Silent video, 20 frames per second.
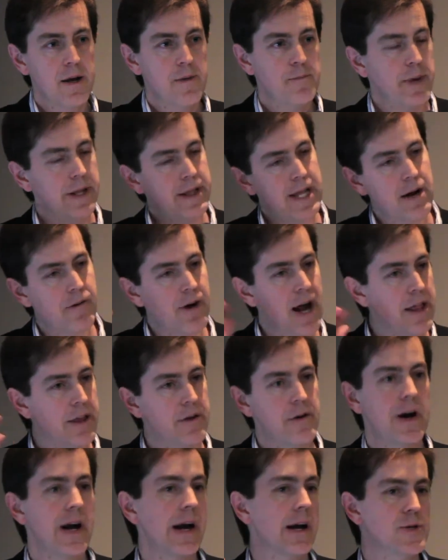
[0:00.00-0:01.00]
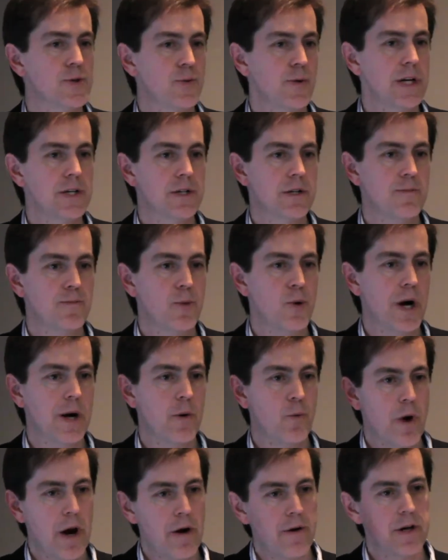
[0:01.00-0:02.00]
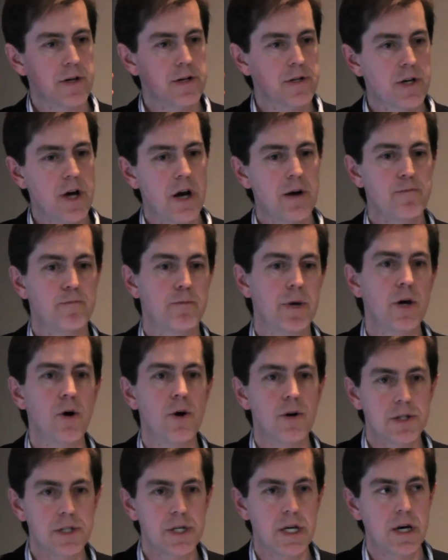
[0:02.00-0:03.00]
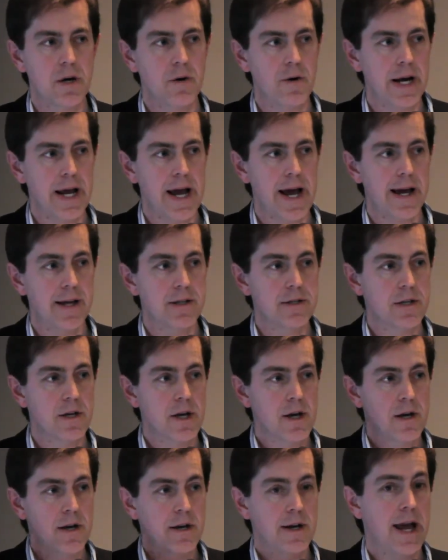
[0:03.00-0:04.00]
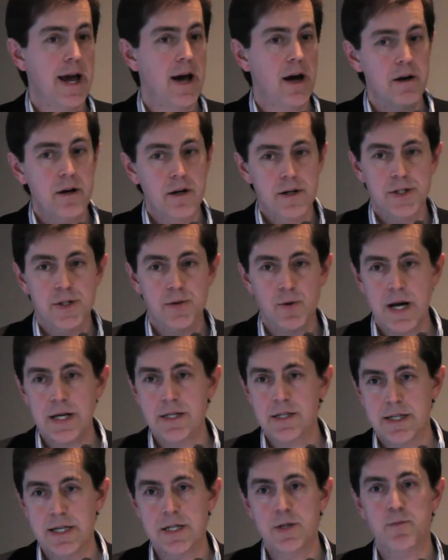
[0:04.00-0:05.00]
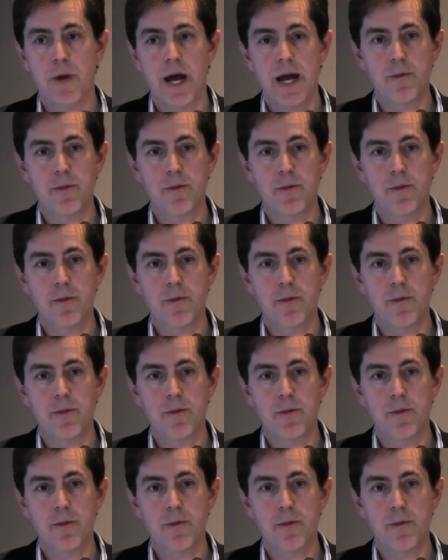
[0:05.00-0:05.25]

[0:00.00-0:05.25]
but their other ear has reached the point where it is beyond hearing aids. Now, to us, these